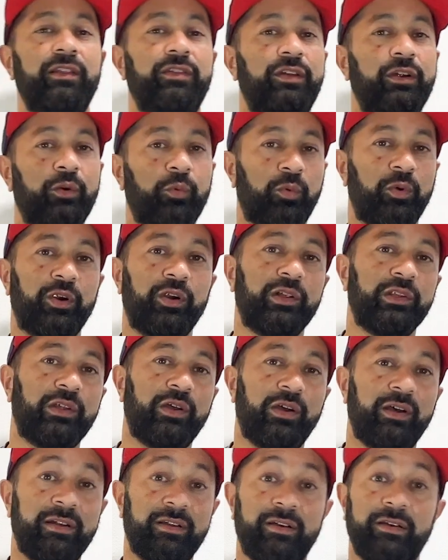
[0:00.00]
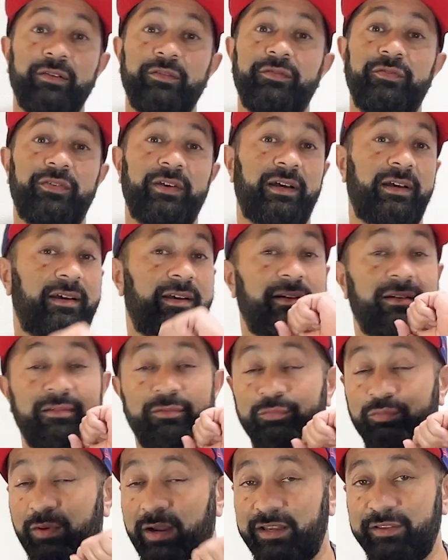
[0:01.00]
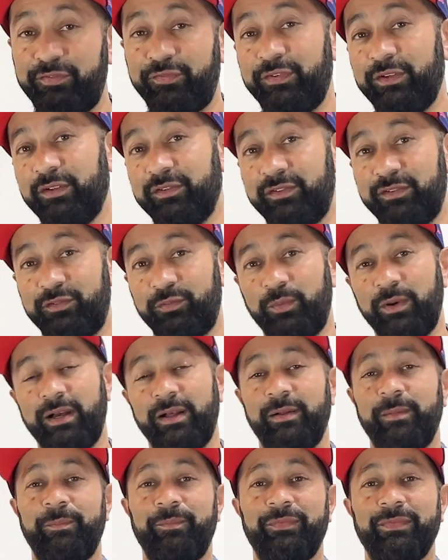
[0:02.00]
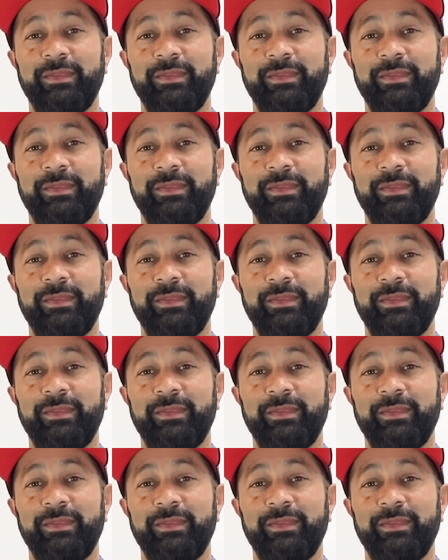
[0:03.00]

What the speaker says: There were a lot of rice fields as well.